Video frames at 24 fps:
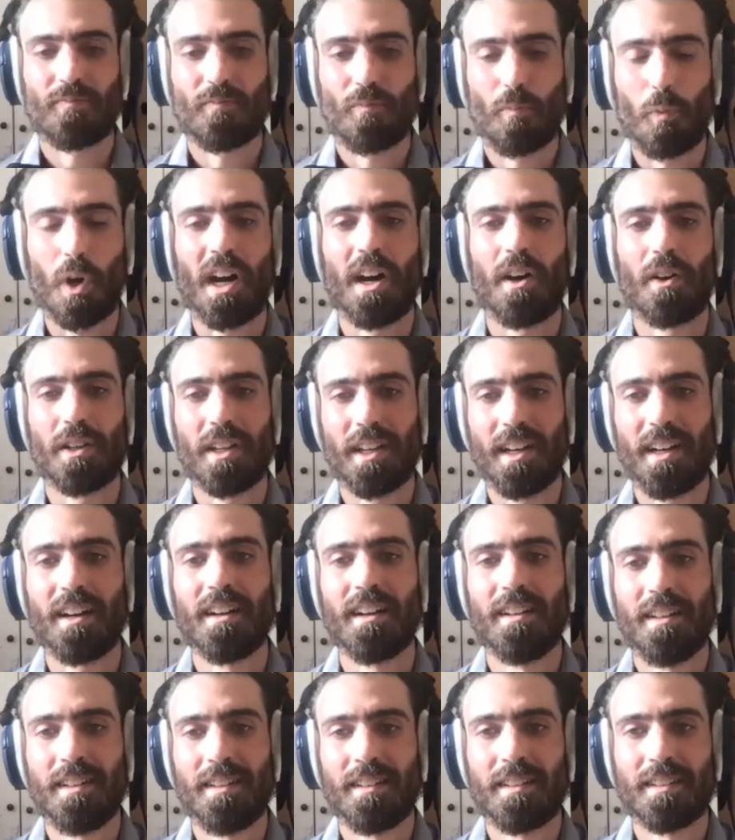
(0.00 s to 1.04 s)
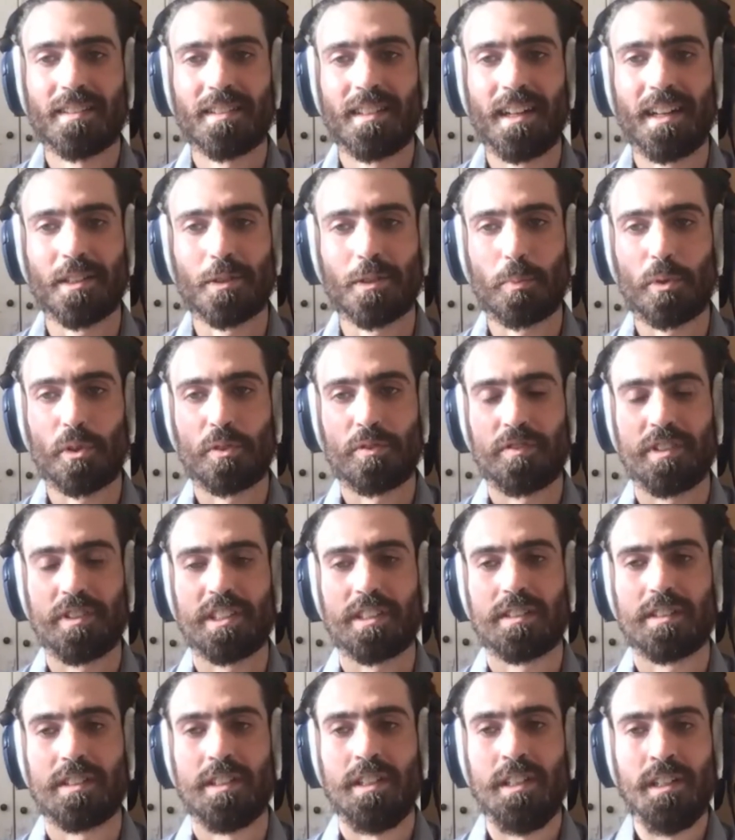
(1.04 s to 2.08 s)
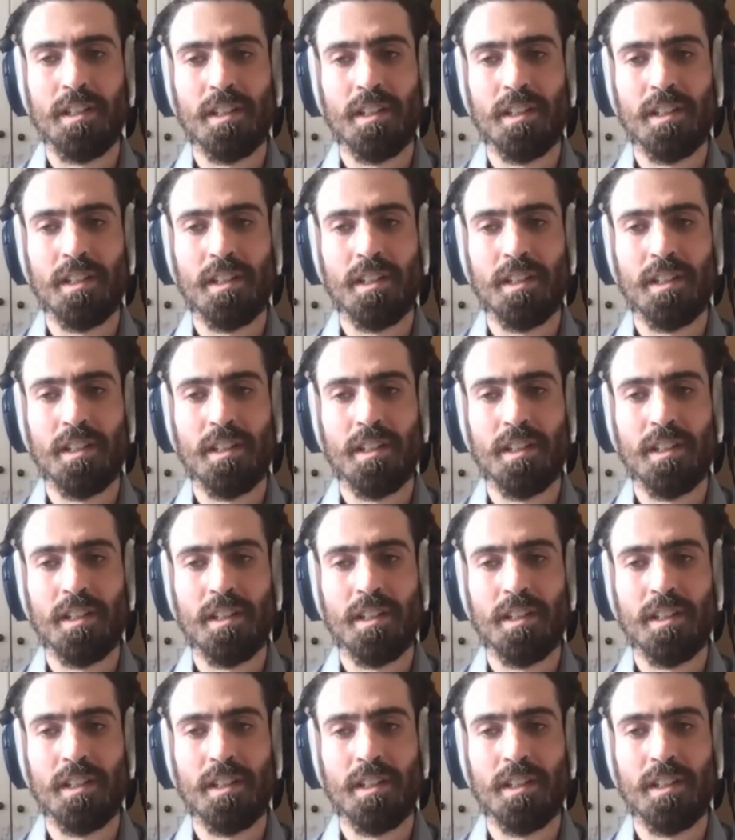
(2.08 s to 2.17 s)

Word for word: Wow, yeah, that is perfect.